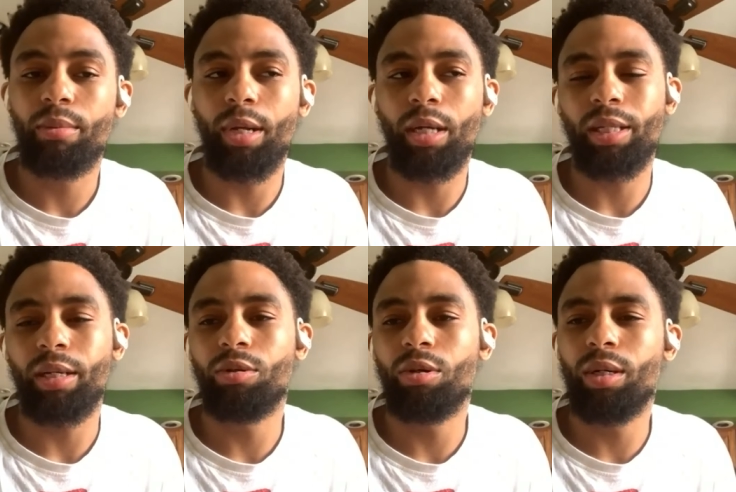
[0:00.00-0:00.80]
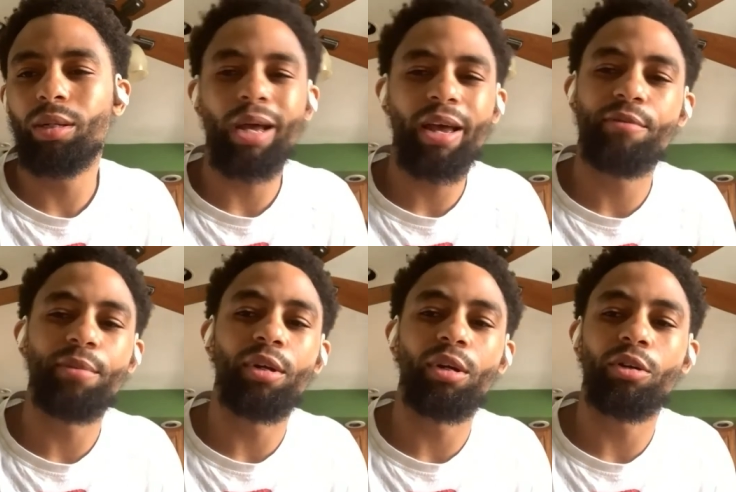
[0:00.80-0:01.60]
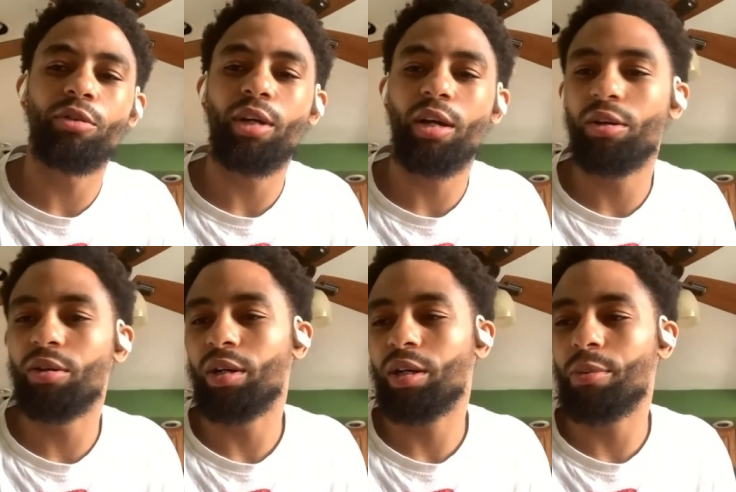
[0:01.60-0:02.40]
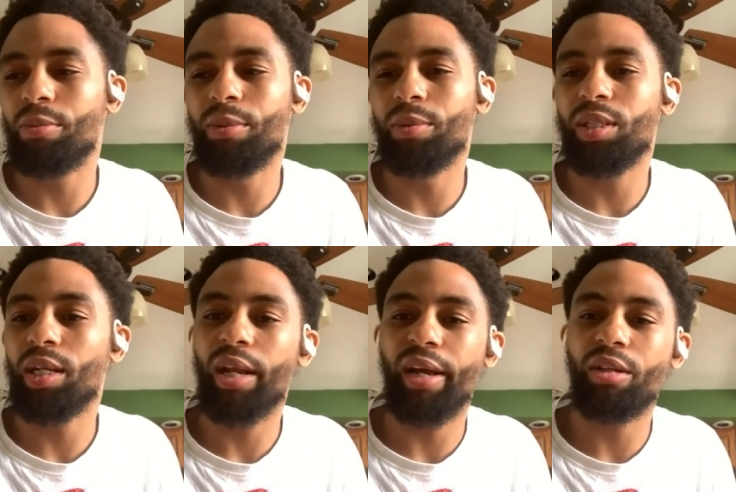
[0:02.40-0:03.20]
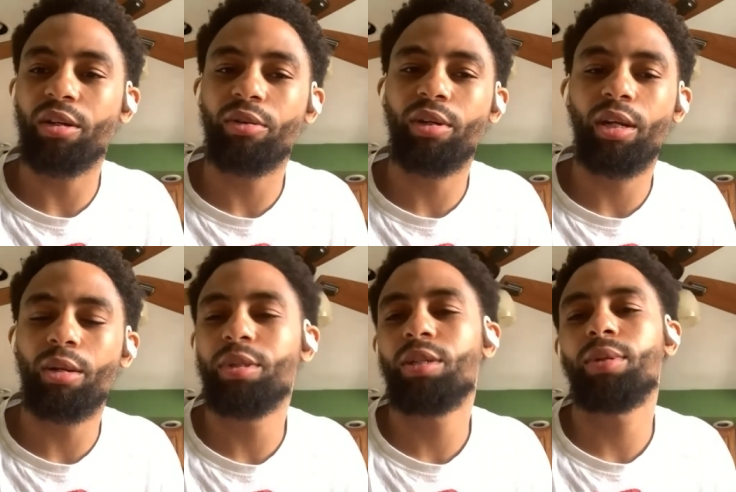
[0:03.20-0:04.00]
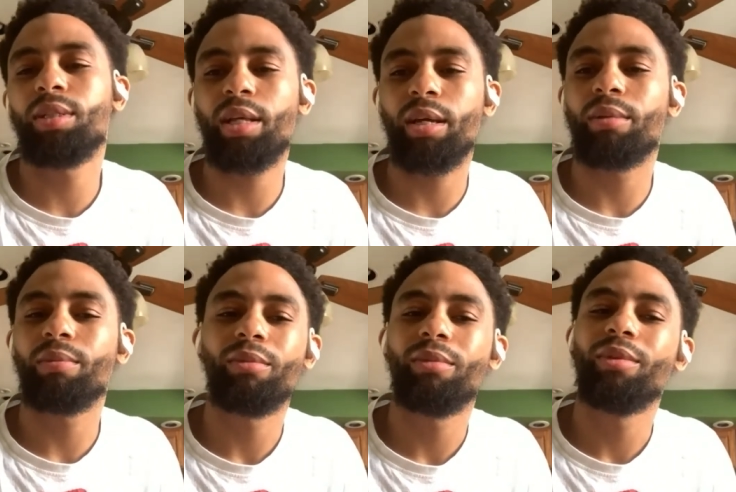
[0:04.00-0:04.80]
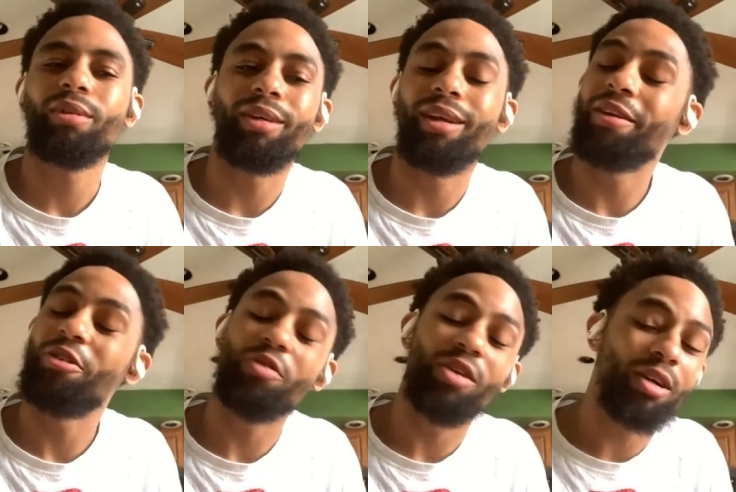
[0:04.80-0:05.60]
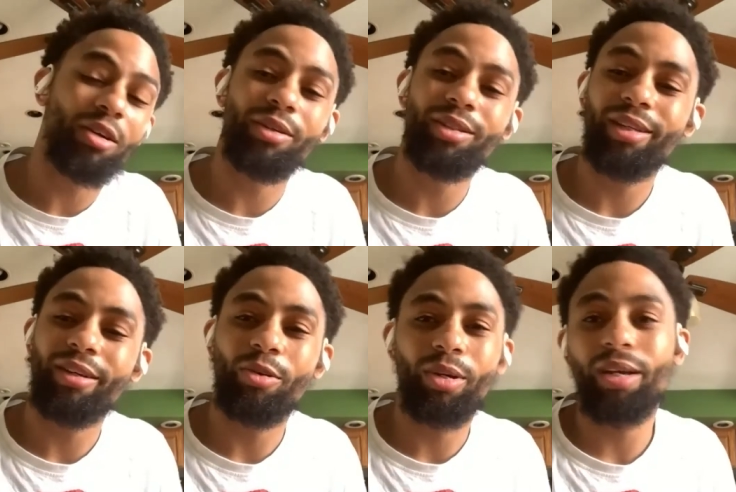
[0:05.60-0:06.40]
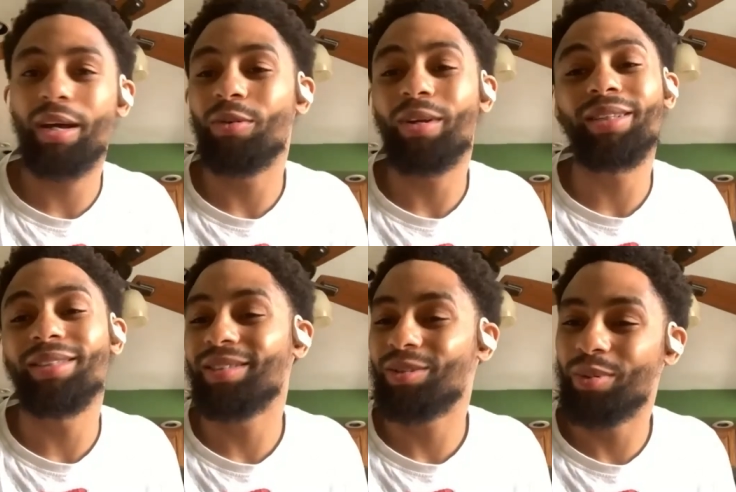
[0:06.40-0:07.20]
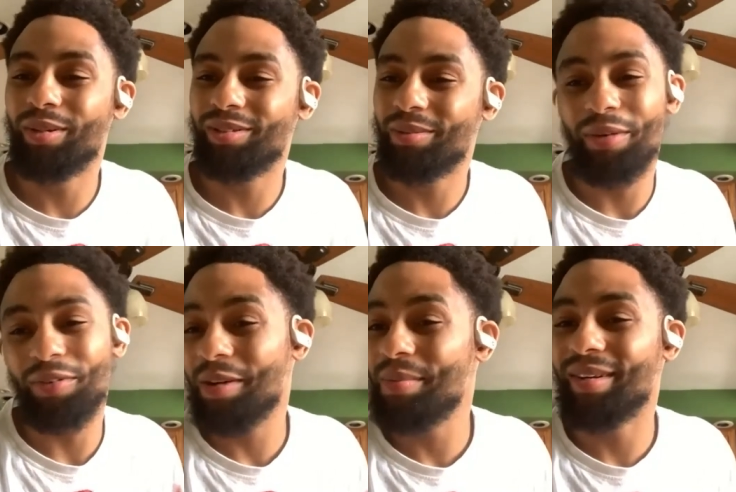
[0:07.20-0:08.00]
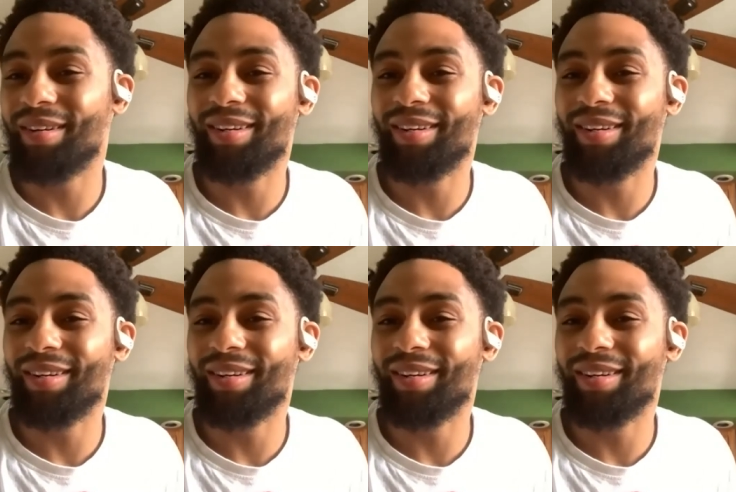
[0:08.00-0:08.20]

but I was like, you know what? I haven't been to Hungary. I heard a couple people say they liked Hungary. Like, let me see what it's like. Then I get over in Hungary. It's like, okay, I don't like this experience. I'm never coming